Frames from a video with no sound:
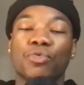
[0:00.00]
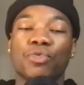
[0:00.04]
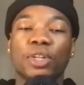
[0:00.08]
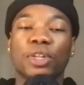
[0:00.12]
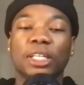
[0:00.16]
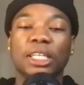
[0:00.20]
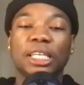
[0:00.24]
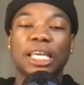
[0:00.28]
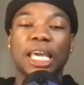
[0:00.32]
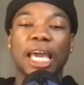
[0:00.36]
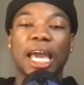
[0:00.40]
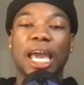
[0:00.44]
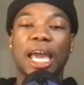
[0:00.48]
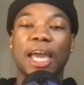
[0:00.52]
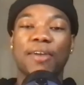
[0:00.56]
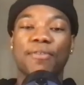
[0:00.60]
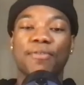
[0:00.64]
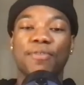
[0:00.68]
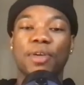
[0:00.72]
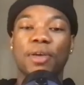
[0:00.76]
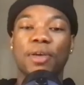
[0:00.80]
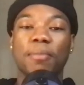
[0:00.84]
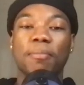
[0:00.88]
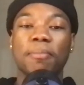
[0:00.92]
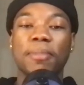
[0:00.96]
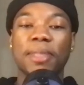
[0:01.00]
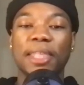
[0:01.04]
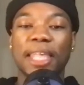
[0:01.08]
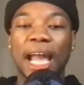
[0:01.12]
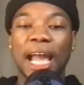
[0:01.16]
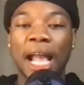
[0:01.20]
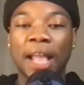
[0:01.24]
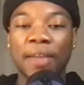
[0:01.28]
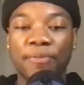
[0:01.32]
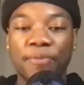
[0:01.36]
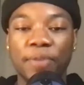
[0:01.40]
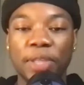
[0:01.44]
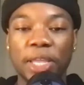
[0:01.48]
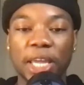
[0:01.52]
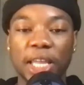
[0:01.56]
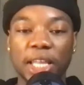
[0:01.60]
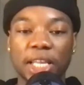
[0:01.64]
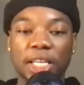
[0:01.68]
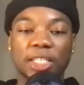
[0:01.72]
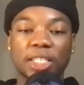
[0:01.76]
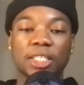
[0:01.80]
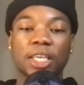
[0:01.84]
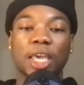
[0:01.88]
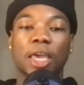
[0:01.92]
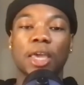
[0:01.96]
really have him not fitting in
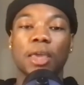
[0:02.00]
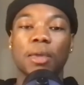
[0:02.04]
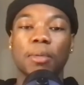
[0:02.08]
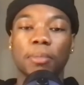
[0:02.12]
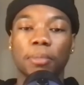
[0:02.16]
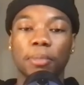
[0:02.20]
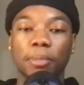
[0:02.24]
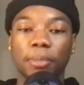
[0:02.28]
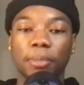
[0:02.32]
a scheme.